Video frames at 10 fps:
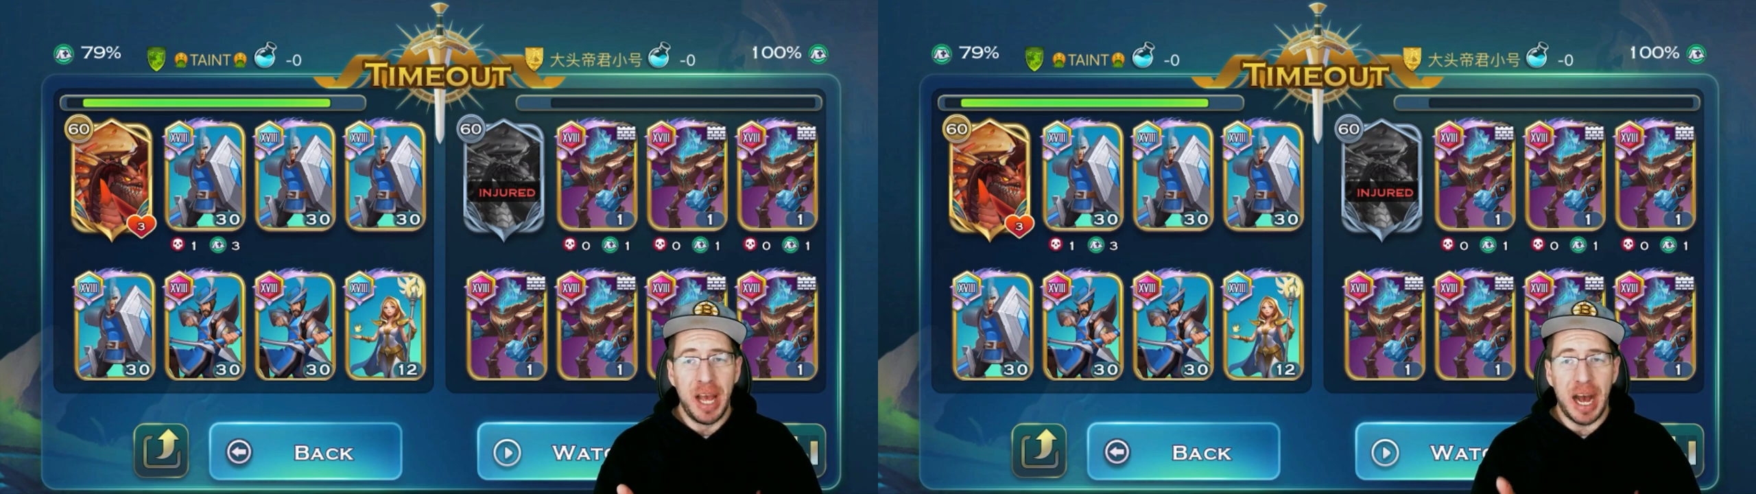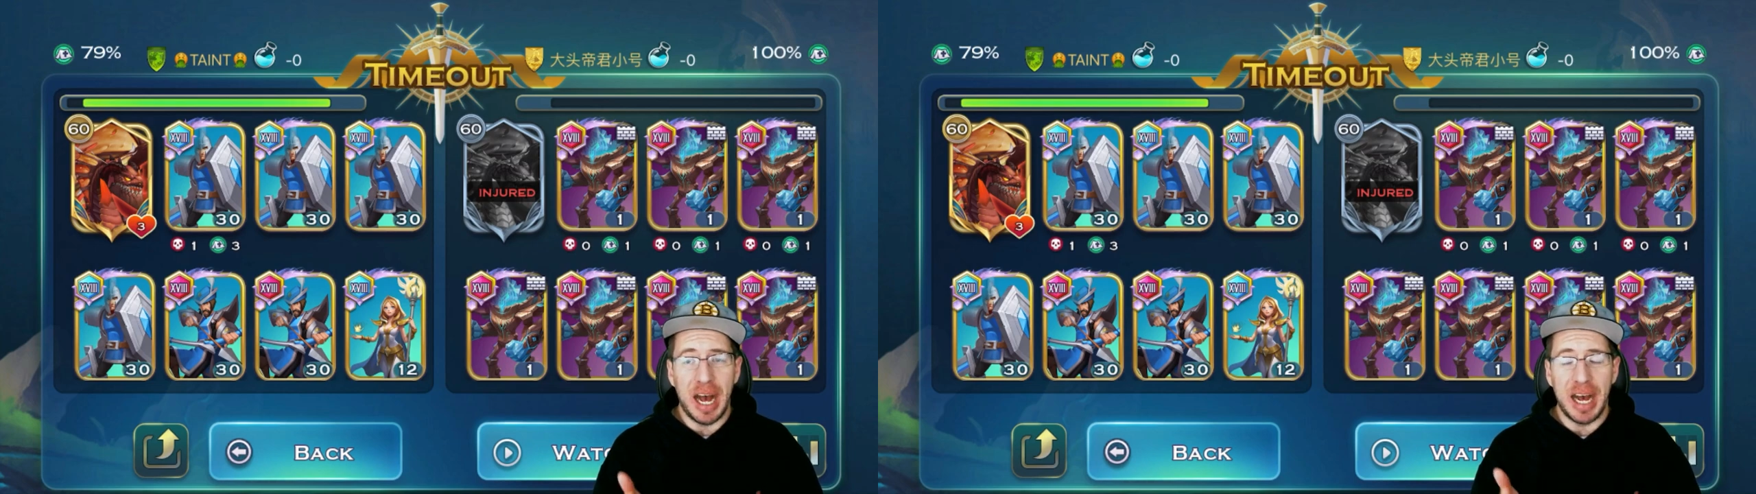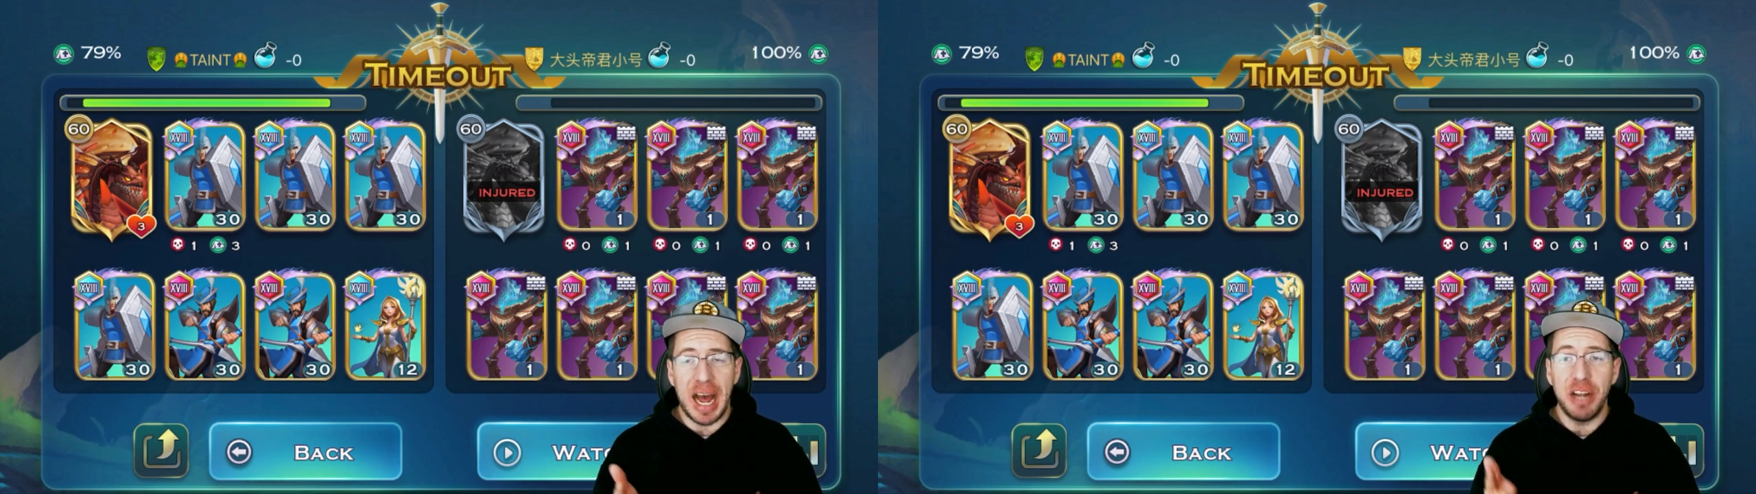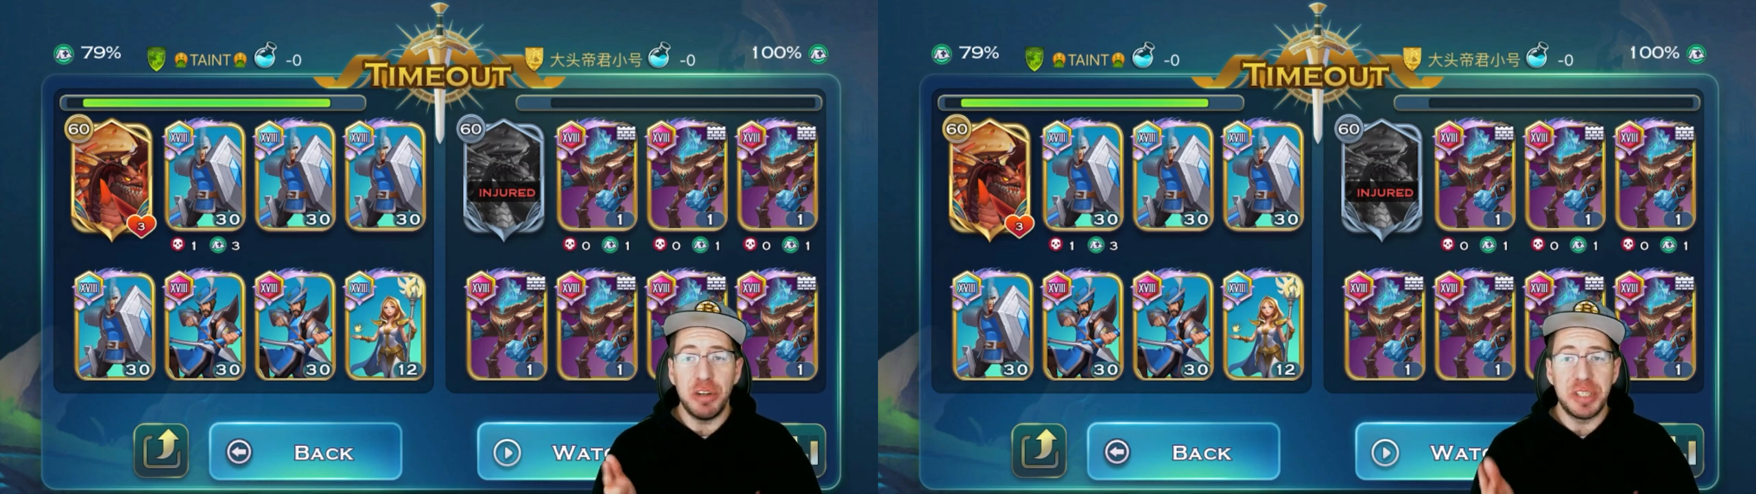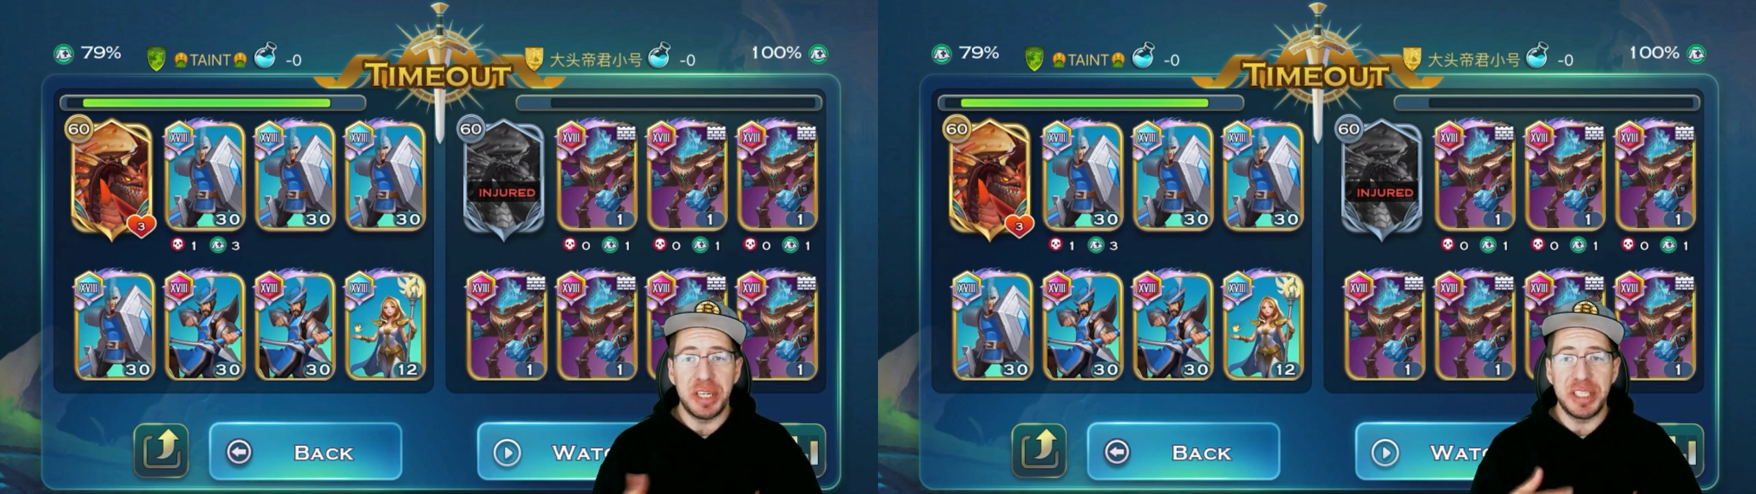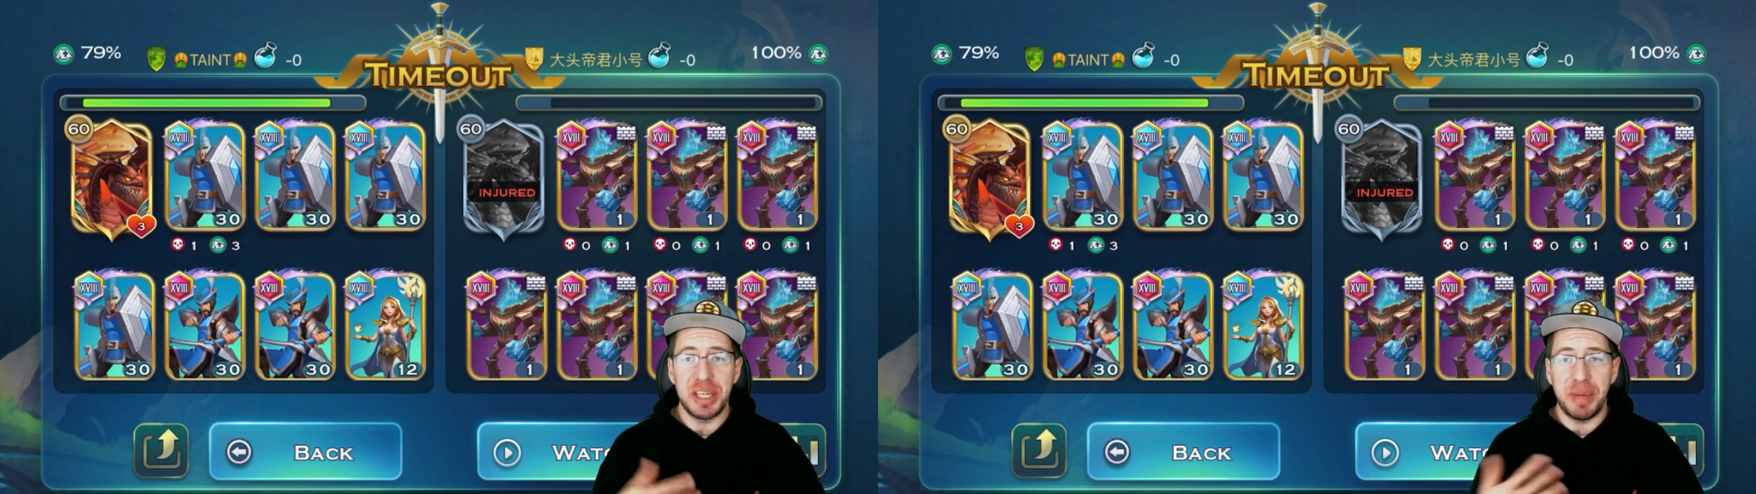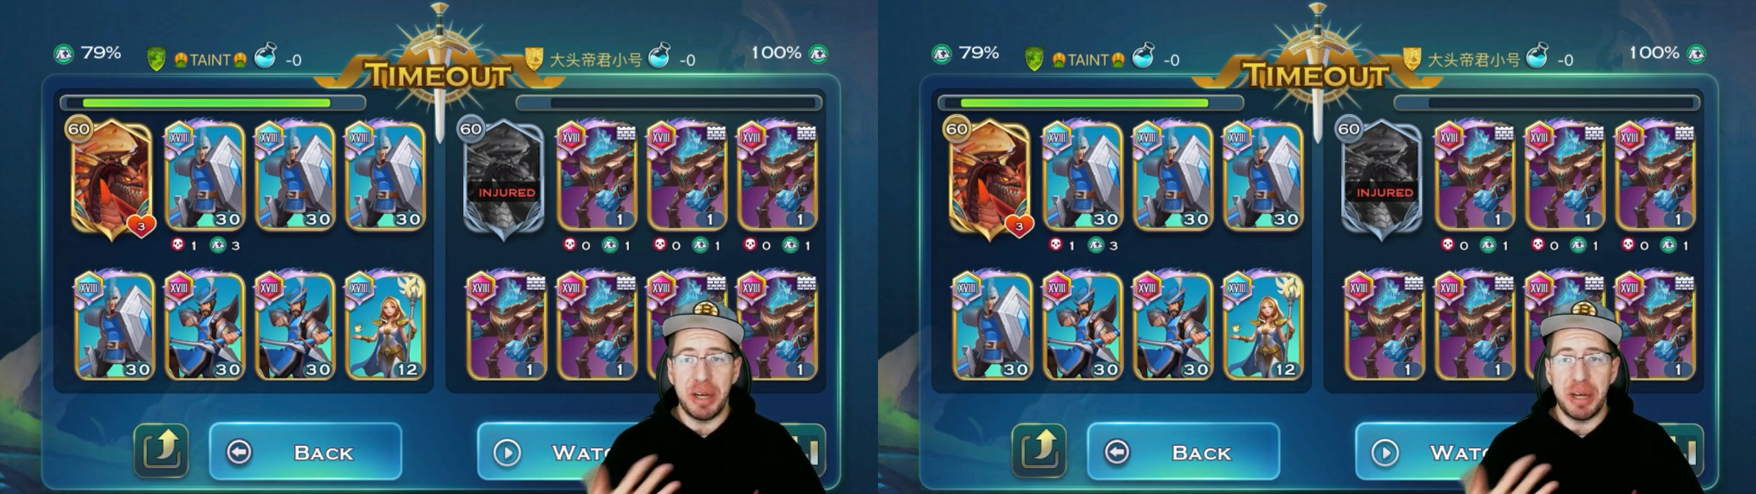I know some